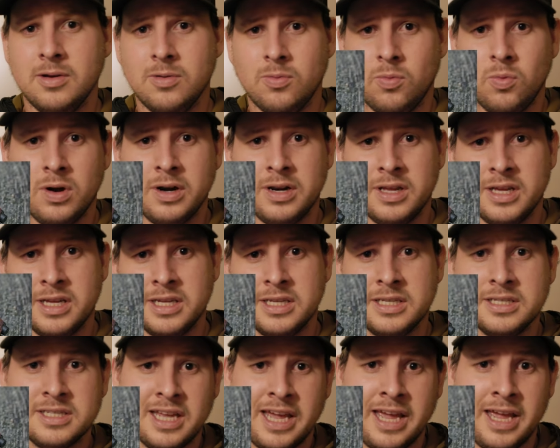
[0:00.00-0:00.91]
One
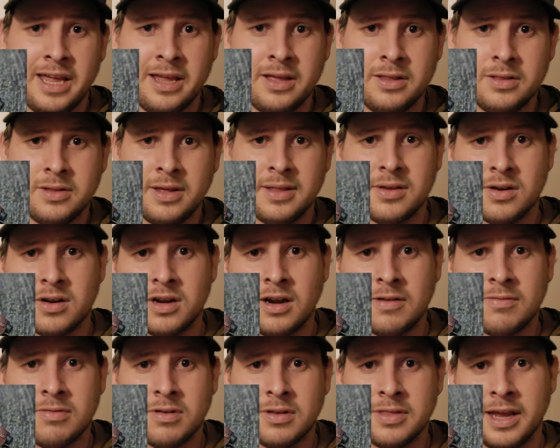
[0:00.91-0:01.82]
is a leather
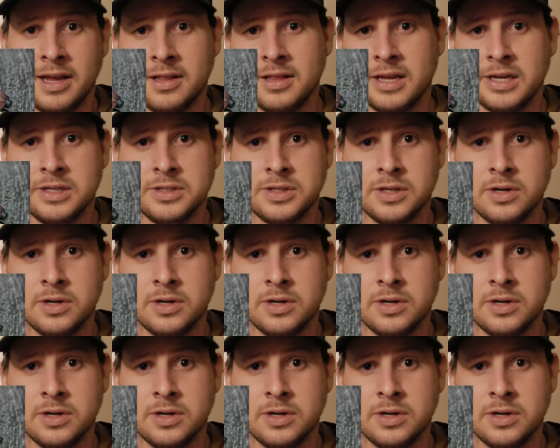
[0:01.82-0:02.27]
cover that allows